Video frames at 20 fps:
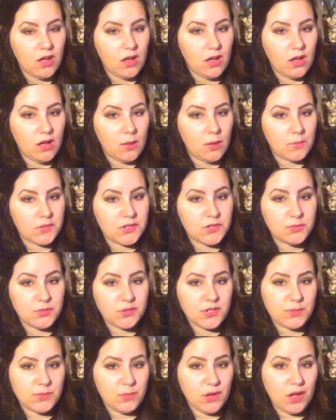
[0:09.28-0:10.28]
a to
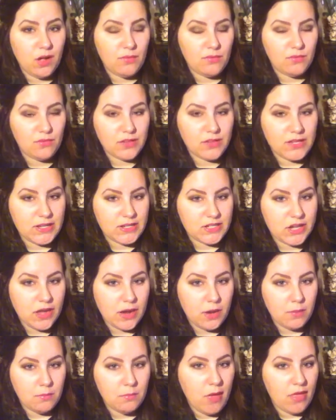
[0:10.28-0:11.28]
be read pile for the
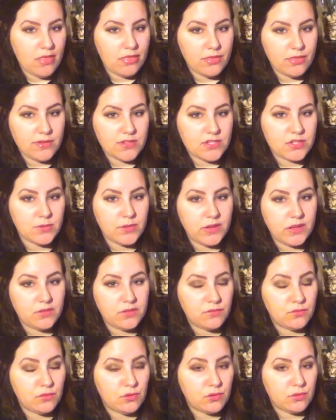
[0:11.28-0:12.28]
entire month, so
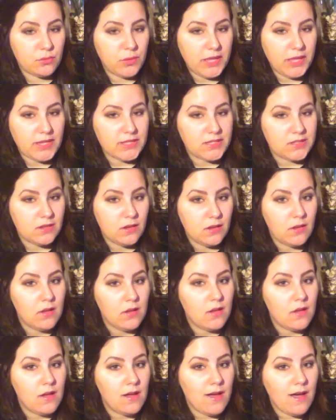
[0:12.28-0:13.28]
it's 4 weeks.
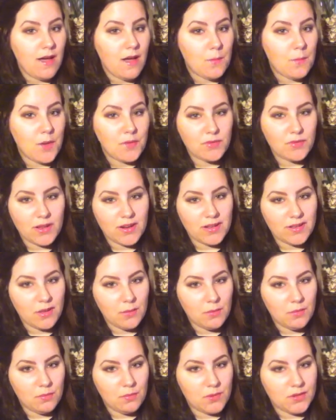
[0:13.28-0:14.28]
I've got a
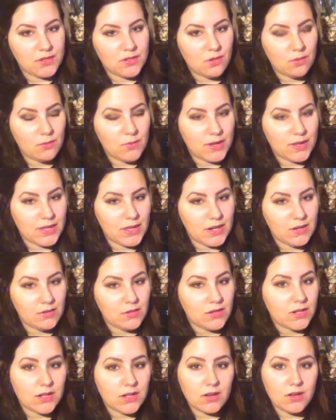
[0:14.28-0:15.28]
couple books on my
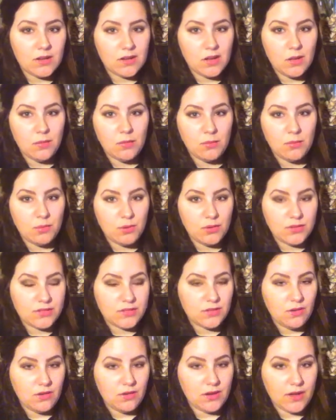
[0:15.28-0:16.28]
Kindle and I've got a couple
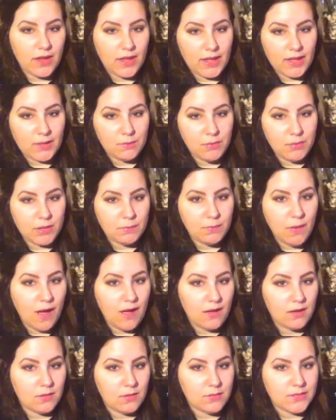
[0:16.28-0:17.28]
books on a big
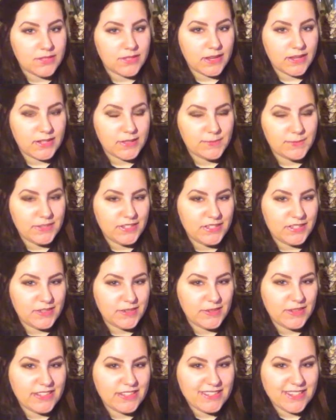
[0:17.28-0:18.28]
pile besides me,
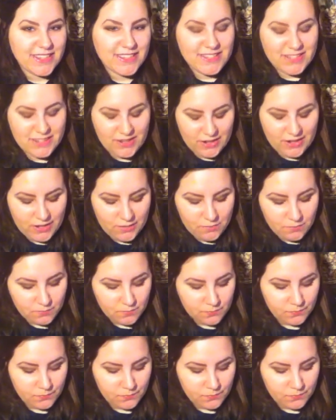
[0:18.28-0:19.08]
so let's get started.